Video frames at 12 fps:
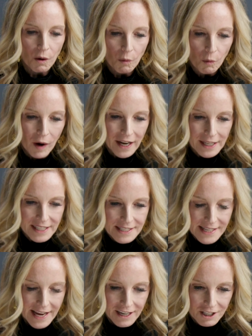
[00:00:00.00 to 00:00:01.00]
What
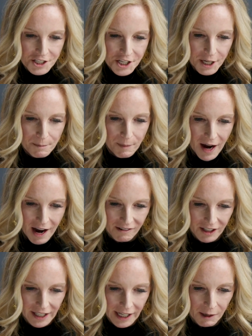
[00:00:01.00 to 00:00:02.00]
is energy
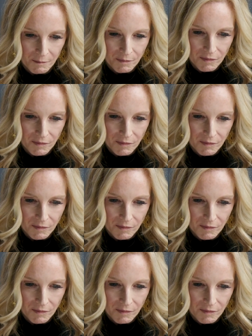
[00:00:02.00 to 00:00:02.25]
poverty?